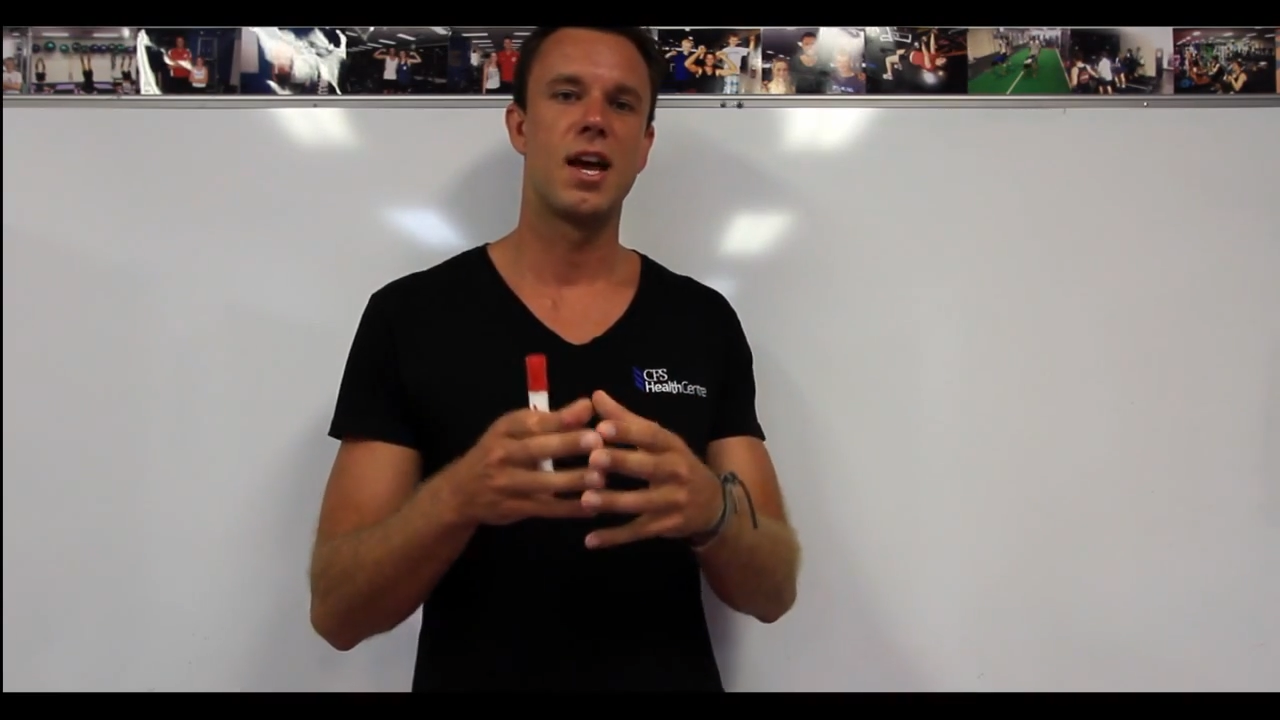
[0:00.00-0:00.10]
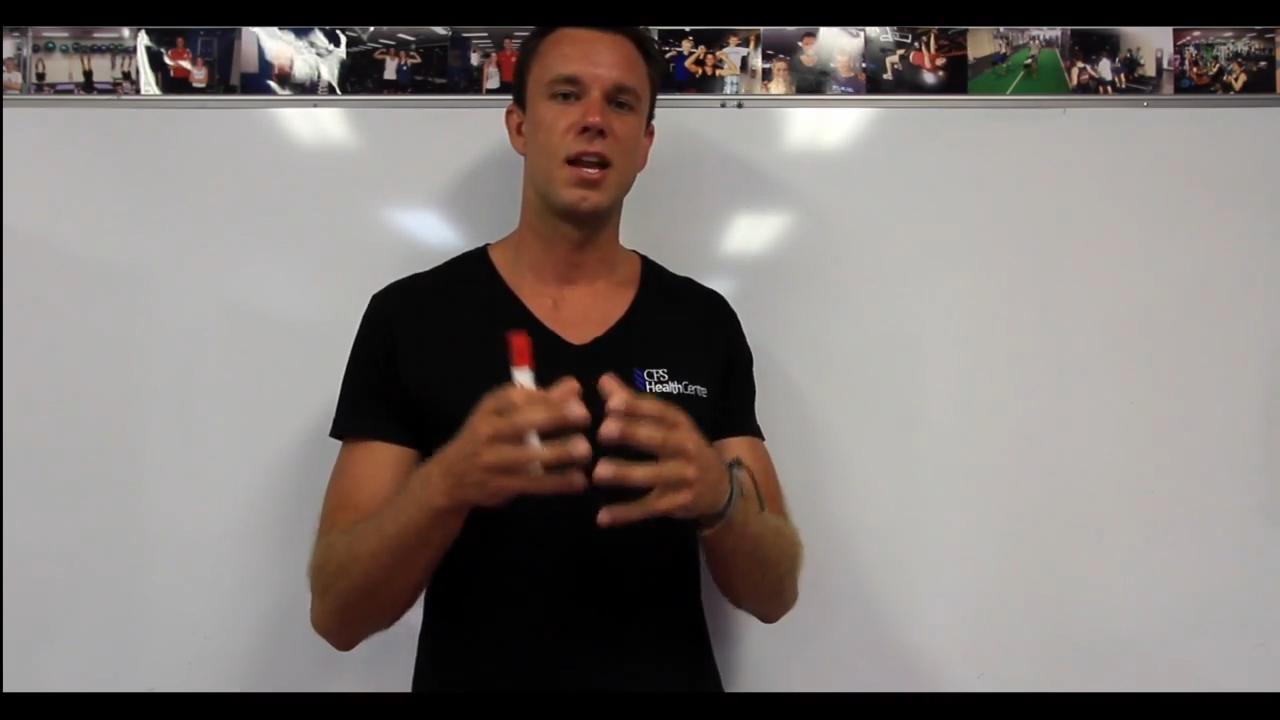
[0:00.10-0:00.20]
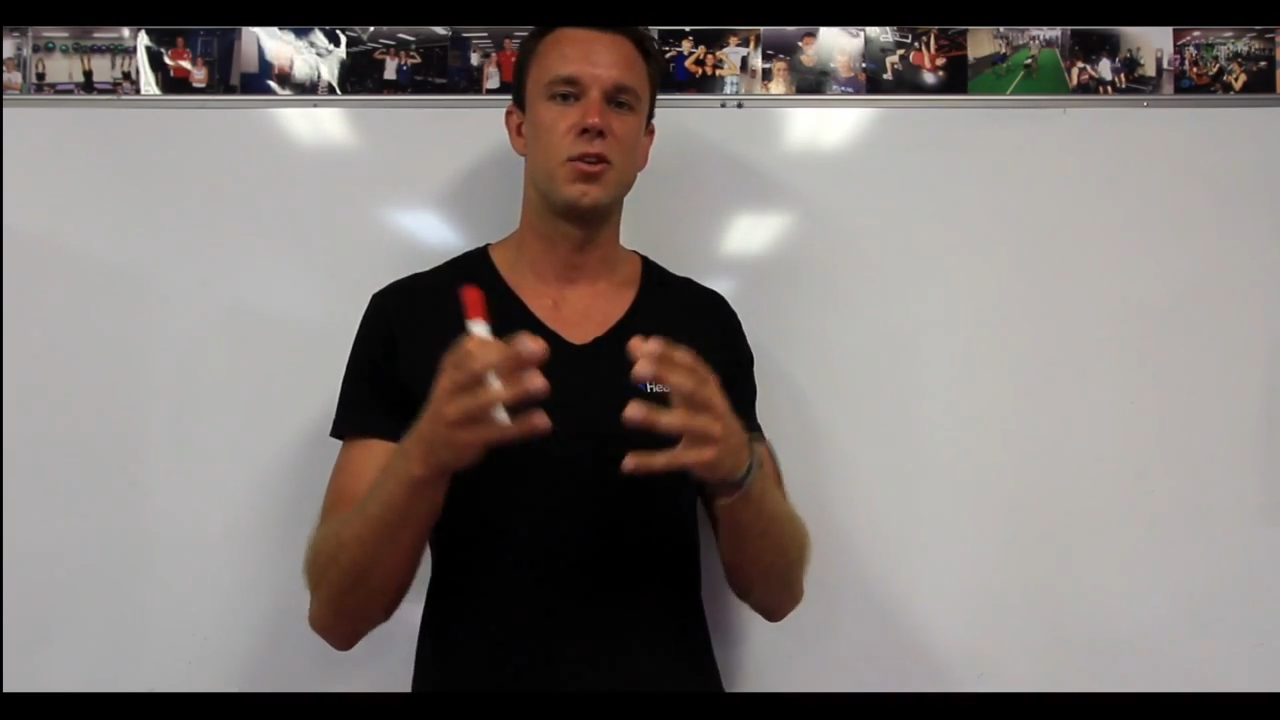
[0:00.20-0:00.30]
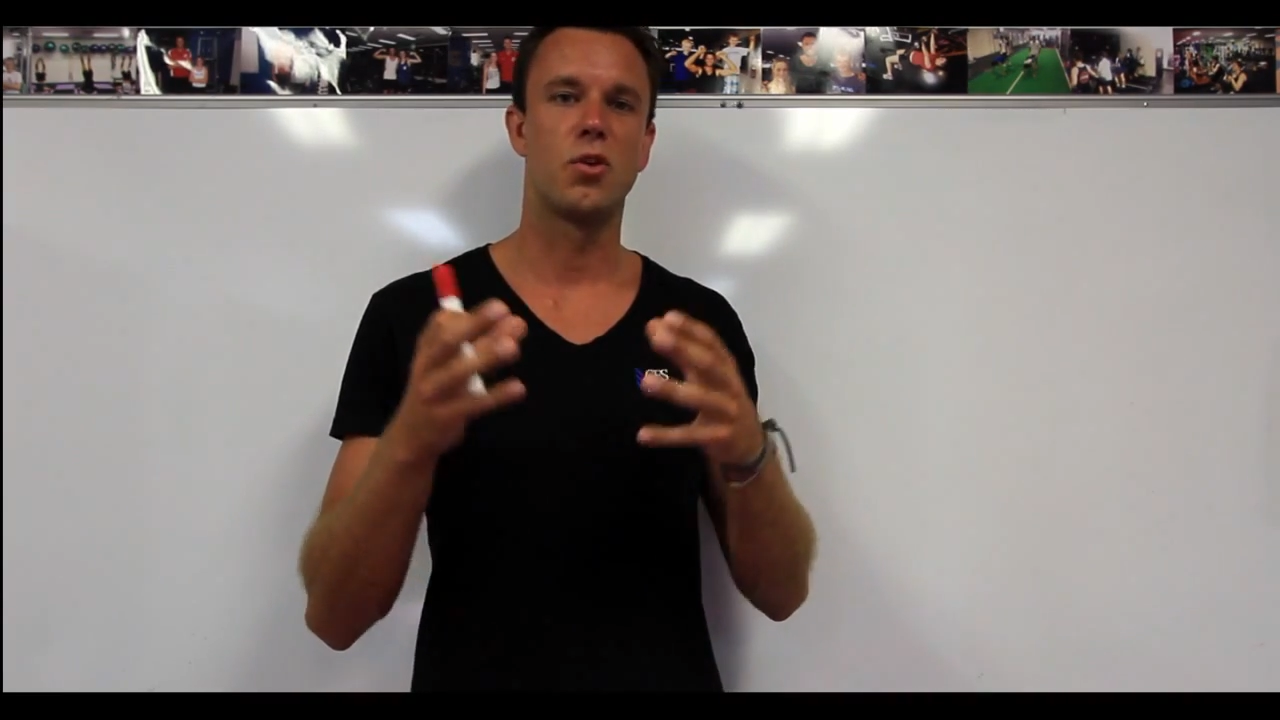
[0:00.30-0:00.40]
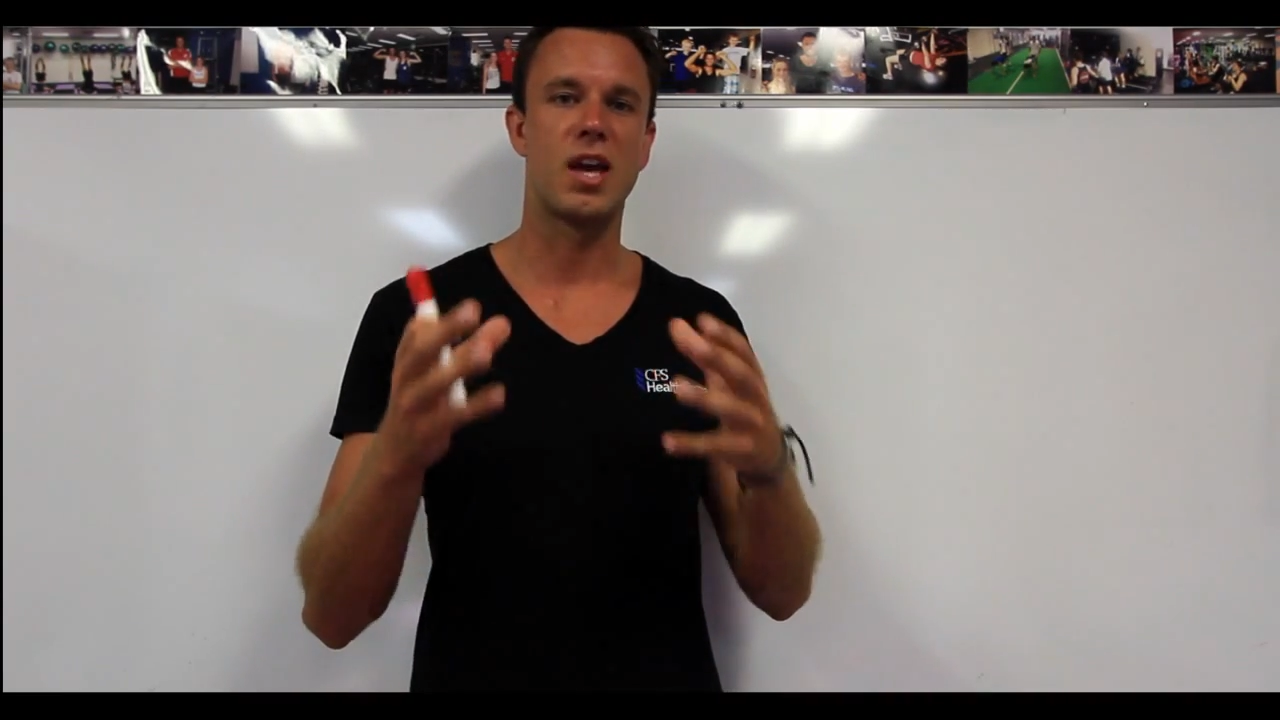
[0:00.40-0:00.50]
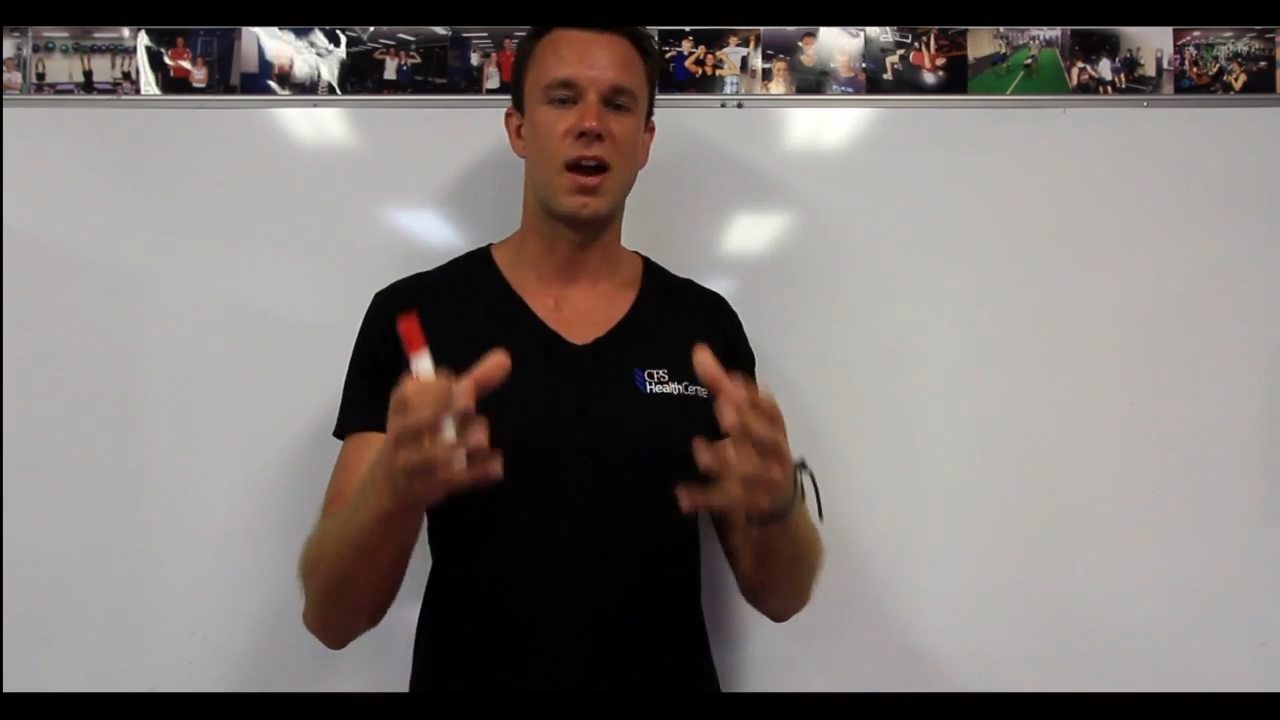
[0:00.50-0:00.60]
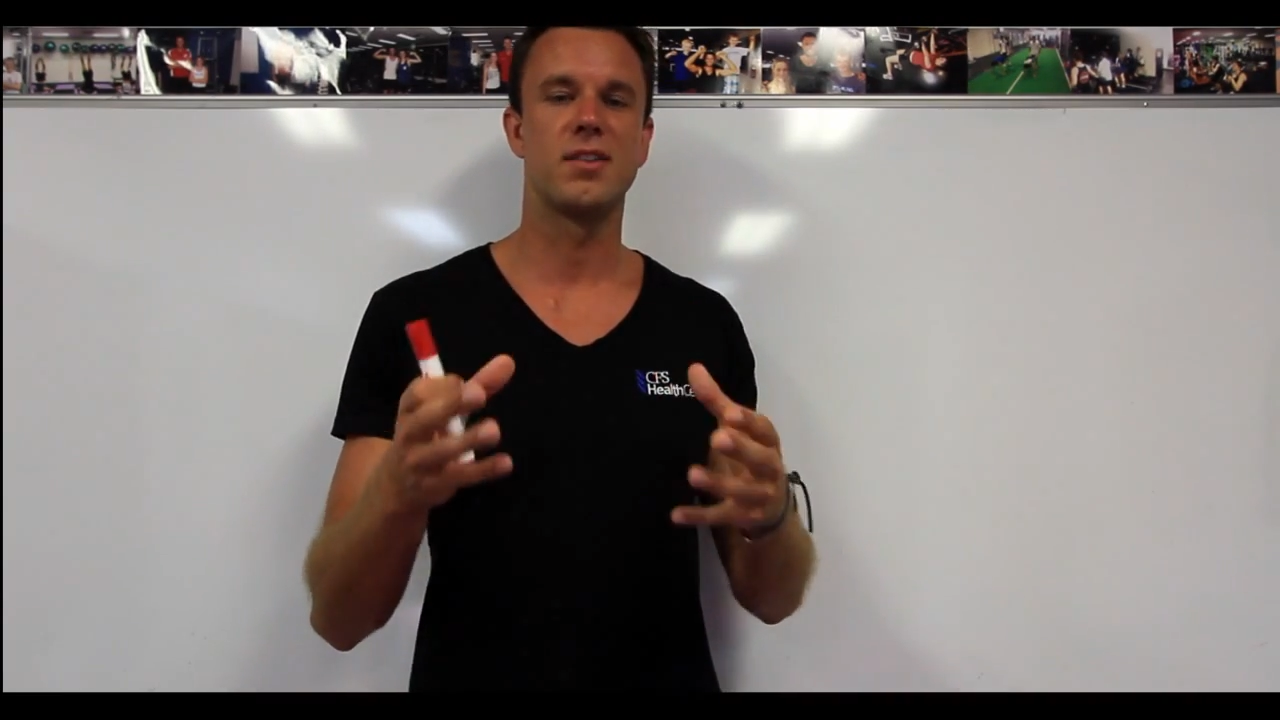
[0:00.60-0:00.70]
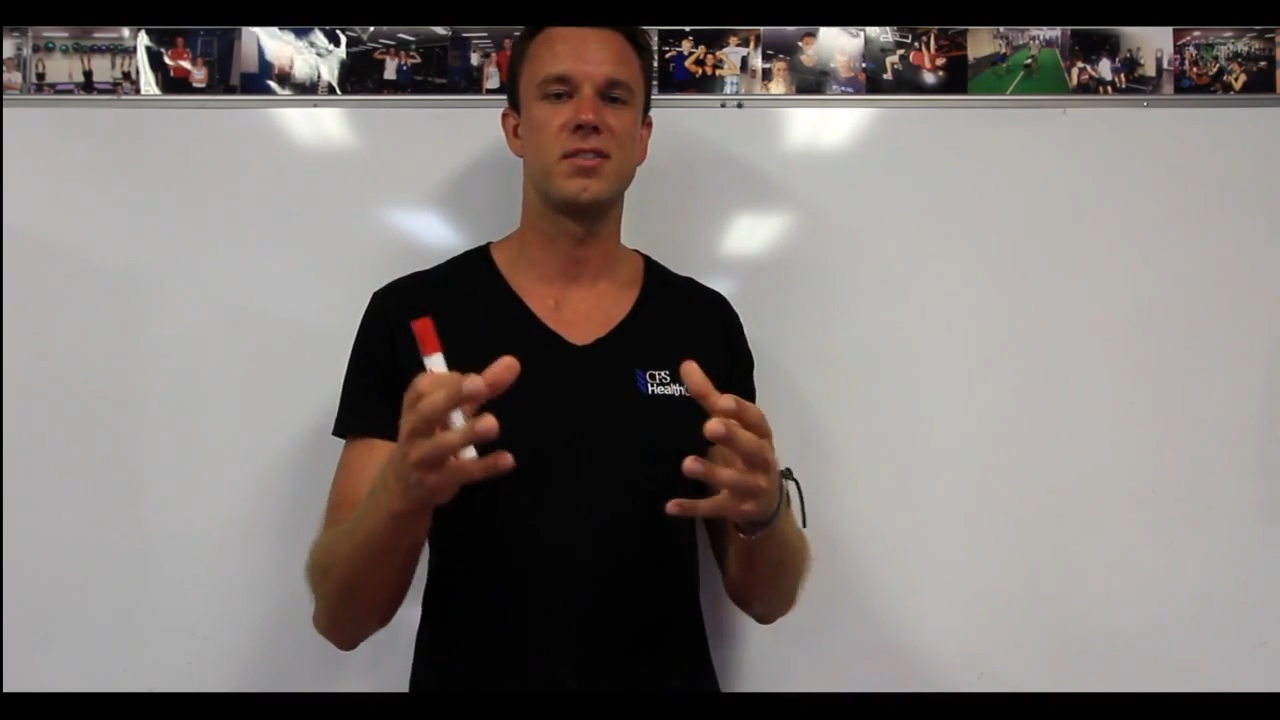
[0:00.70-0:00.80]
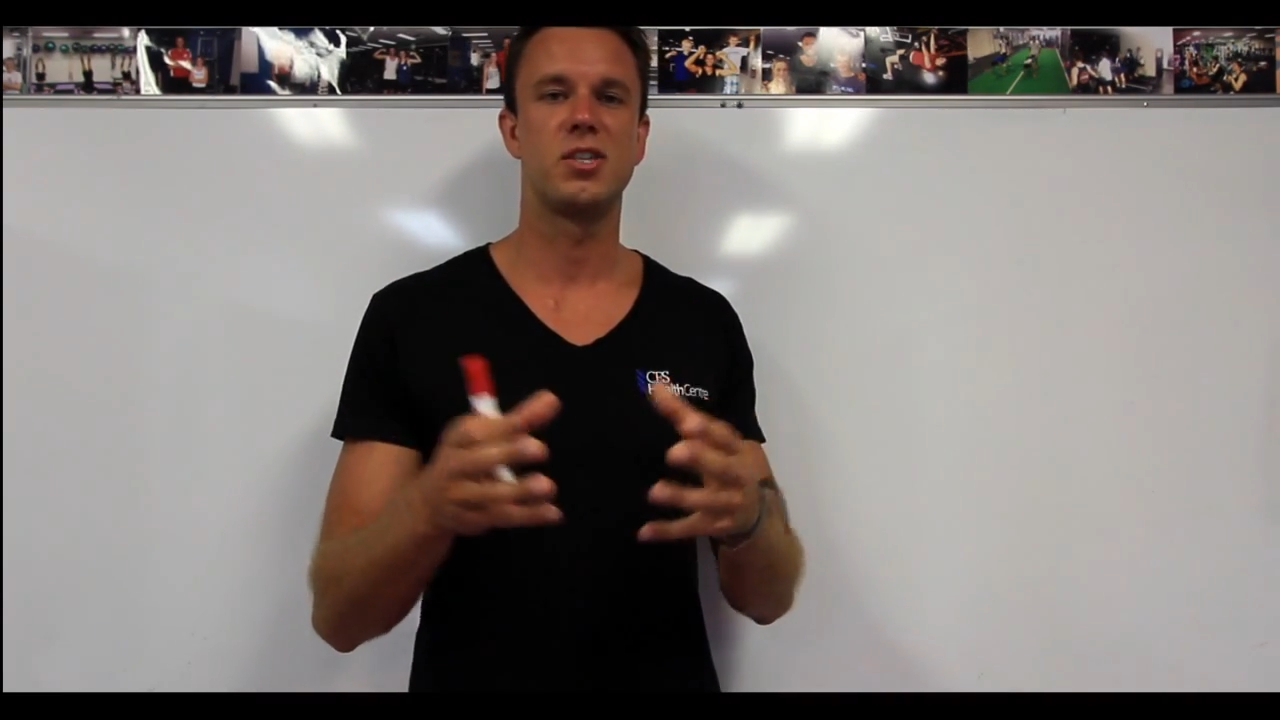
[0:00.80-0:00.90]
and your current